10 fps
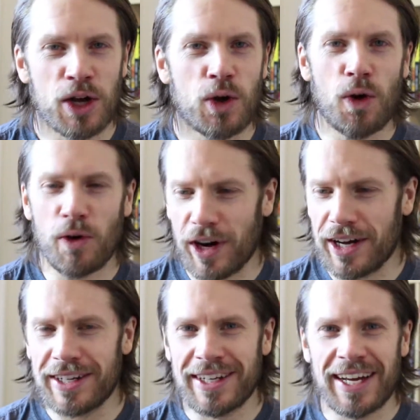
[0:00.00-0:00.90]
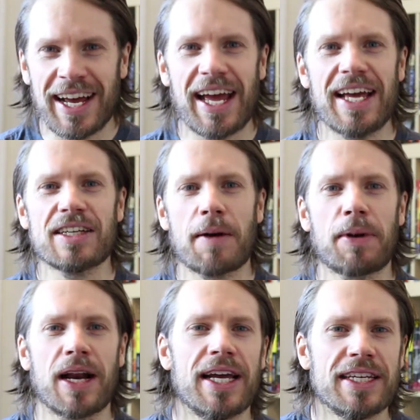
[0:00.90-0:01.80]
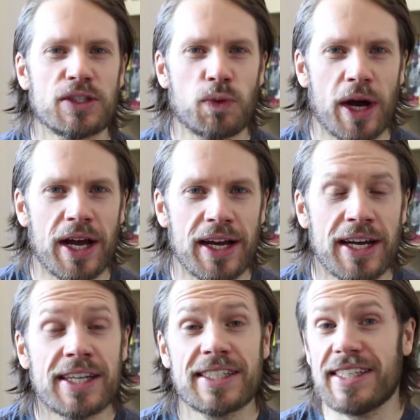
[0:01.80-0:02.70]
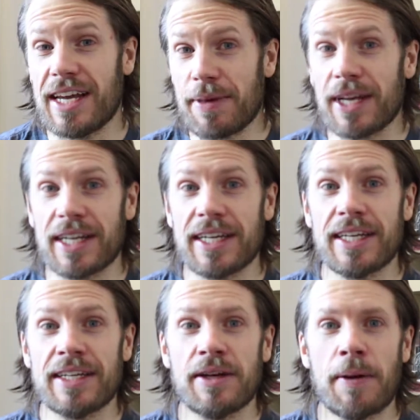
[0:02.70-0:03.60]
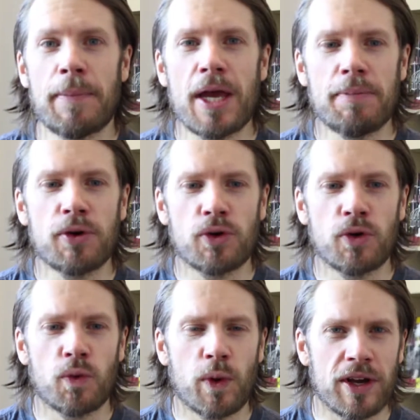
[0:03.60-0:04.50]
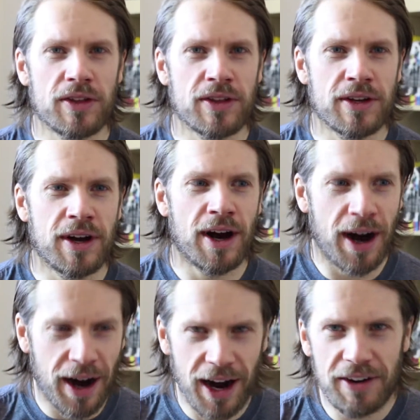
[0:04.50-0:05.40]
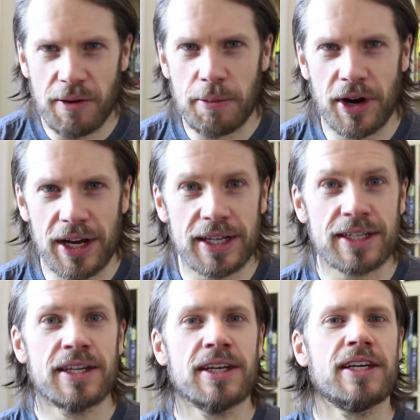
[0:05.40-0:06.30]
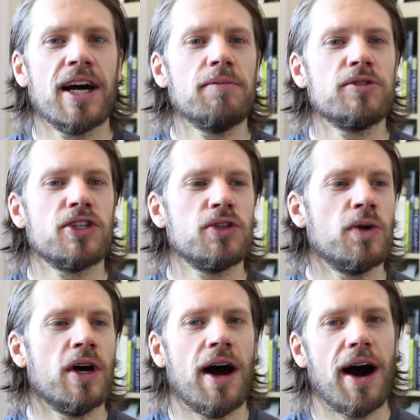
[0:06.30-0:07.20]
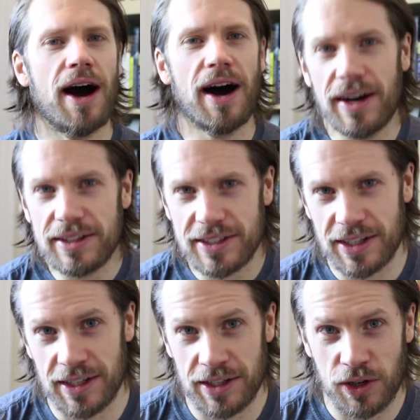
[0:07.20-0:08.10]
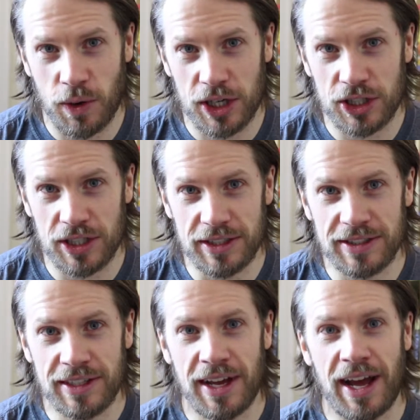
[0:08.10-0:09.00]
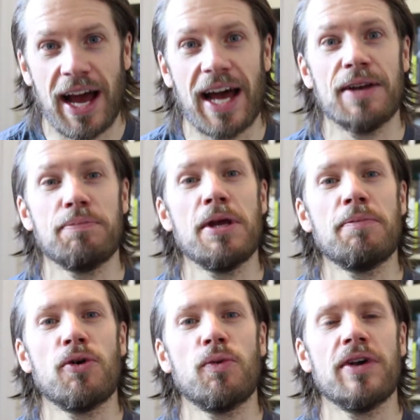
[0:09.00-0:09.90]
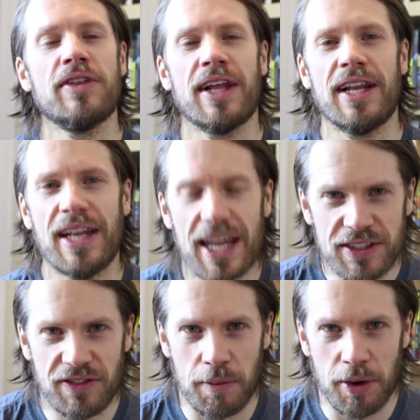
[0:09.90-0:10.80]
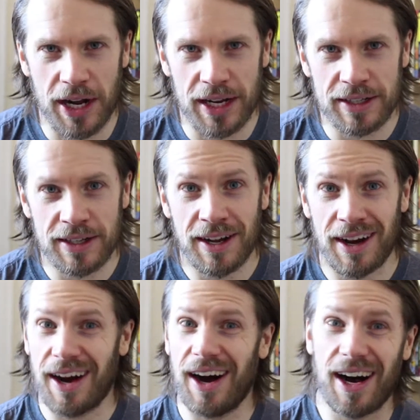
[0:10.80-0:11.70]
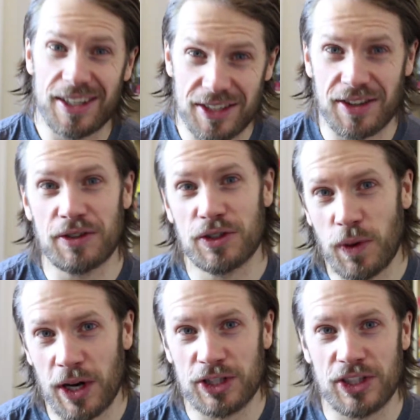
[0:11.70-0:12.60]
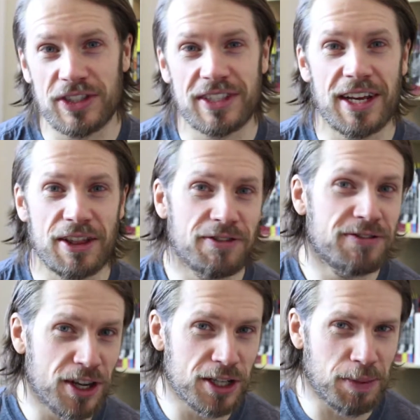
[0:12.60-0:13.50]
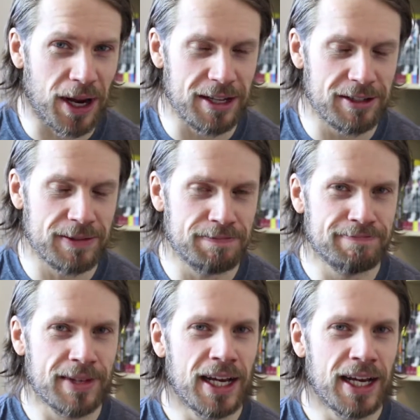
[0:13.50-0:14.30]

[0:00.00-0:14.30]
Quora is a place where seemingly people with half a brain come to answer questions and people with less of a brain ask those questions in the first place.